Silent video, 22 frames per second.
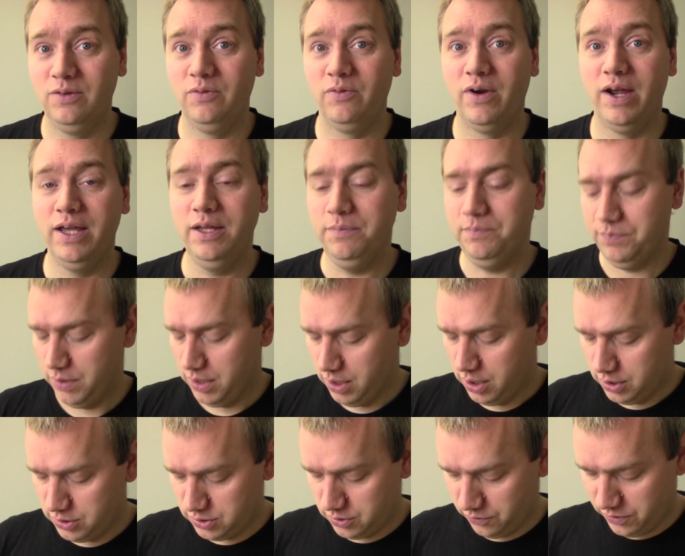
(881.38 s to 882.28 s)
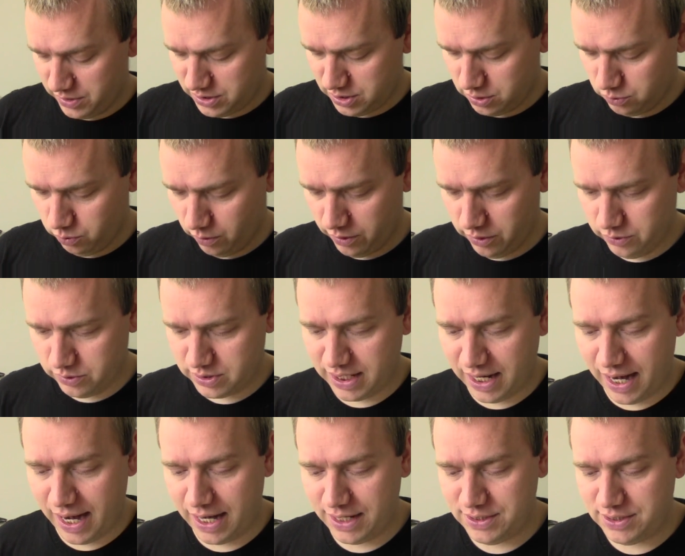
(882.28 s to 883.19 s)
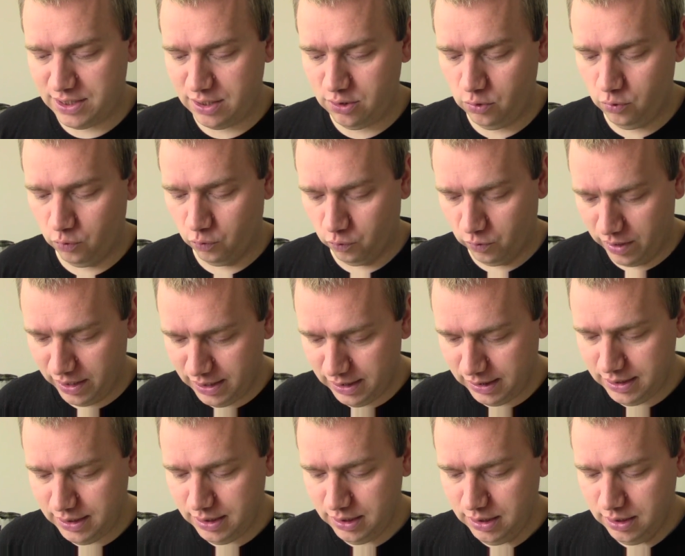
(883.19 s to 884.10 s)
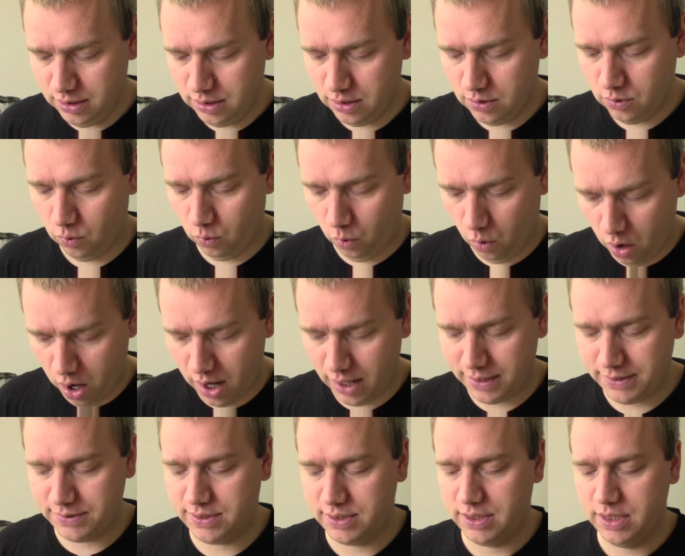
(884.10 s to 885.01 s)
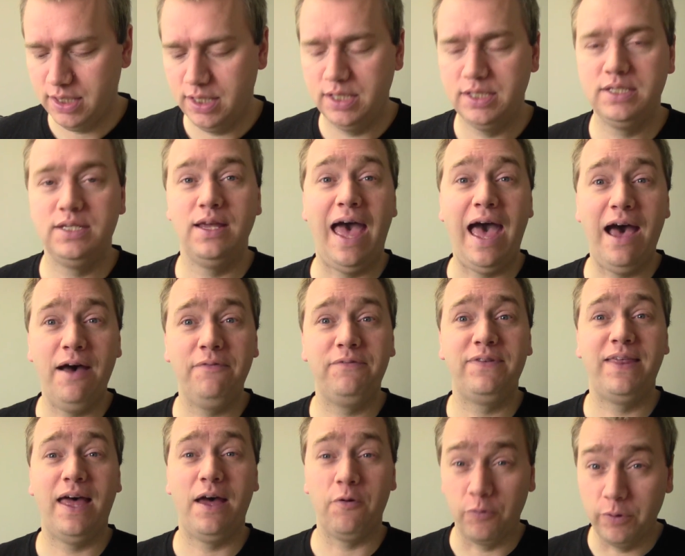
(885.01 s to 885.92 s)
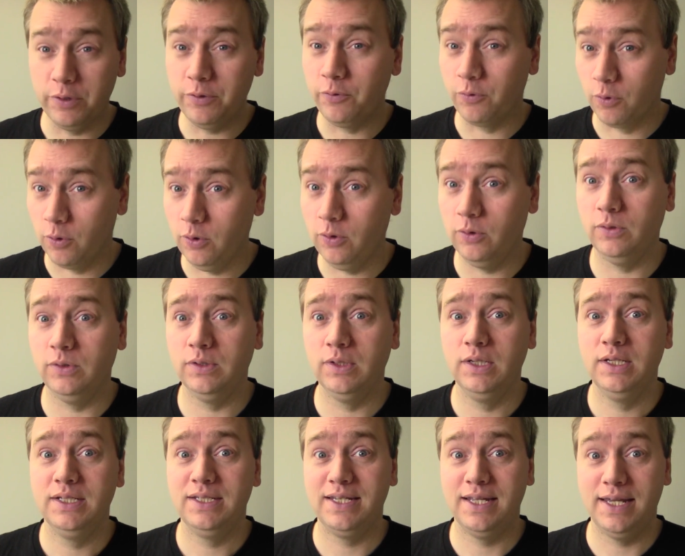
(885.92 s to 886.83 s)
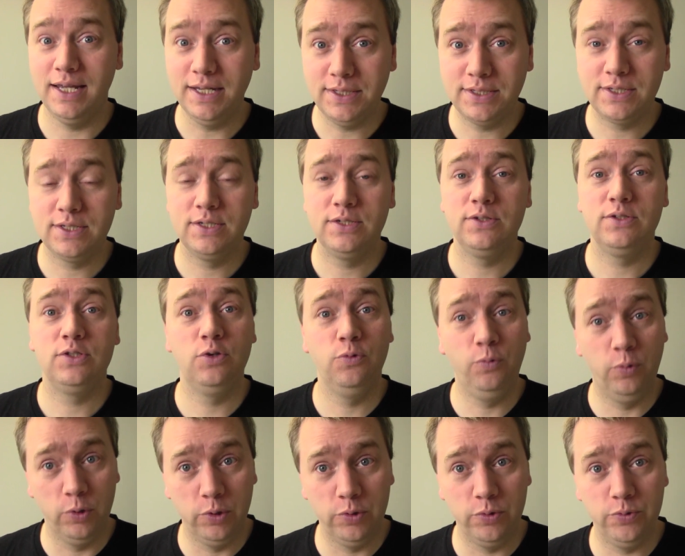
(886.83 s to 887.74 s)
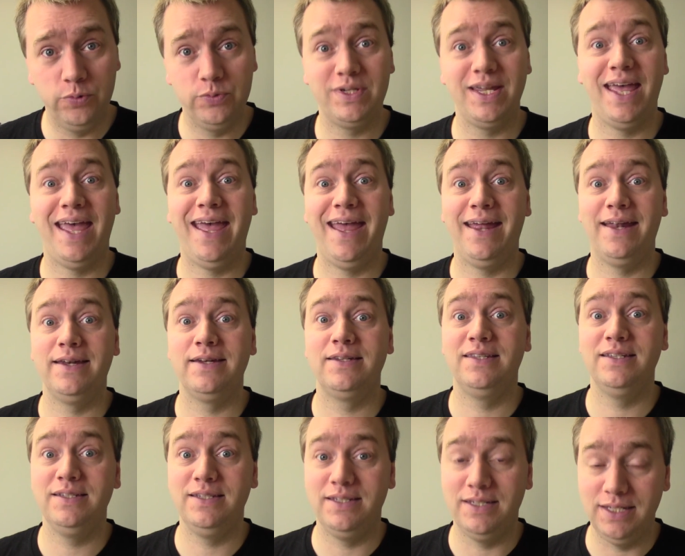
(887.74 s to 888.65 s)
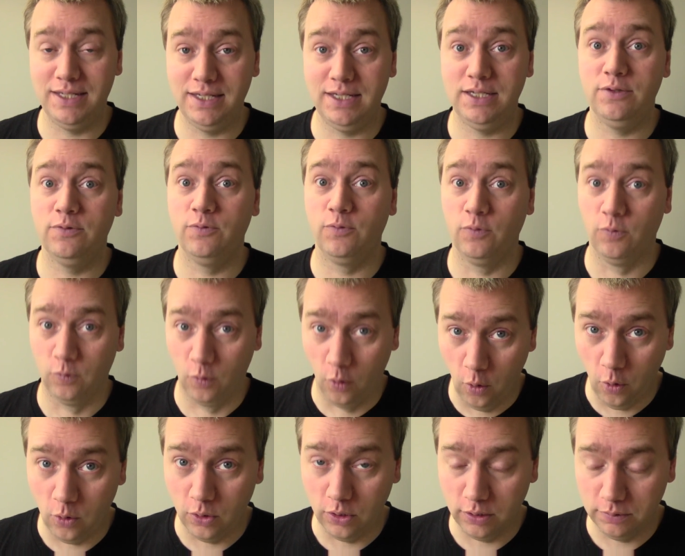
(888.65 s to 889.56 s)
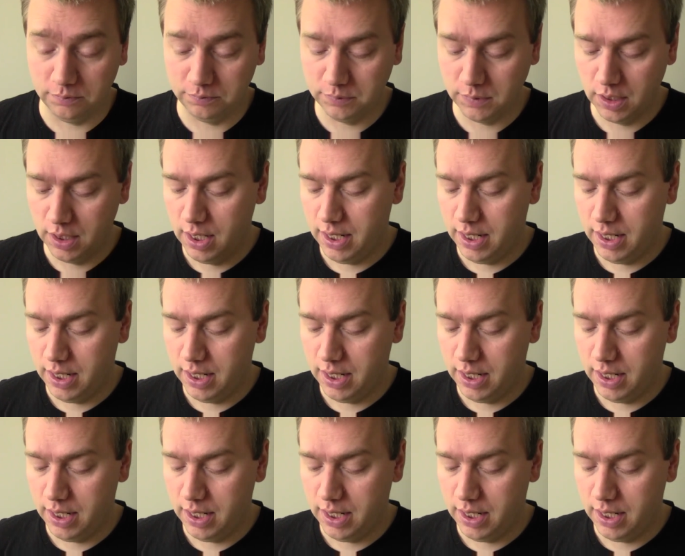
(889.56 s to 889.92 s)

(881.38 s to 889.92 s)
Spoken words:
right? So this is one of those guys that you really want to have that reroll to hit, to wound, and the D roll.